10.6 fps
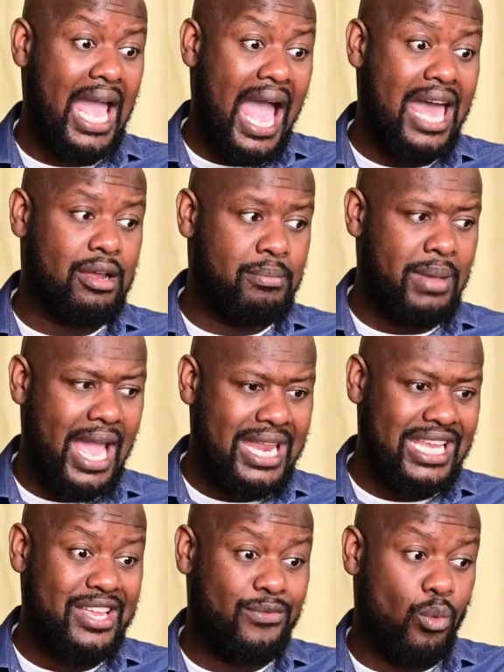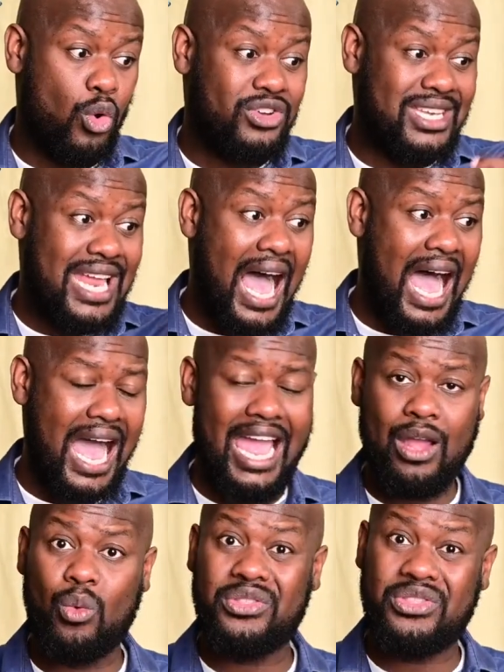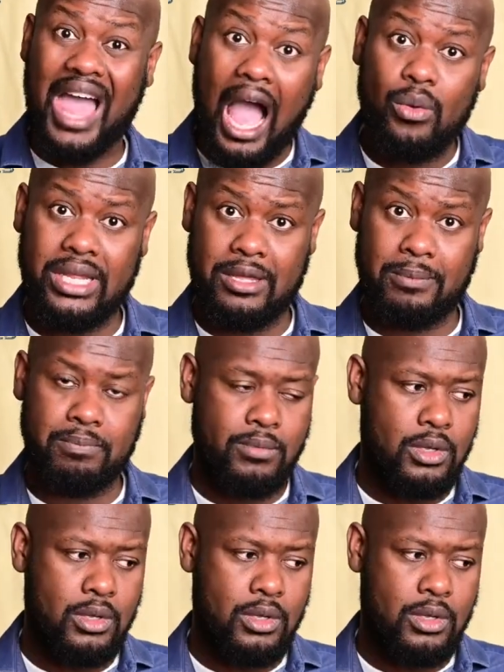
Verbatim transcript: Adam and Eve, will die without him.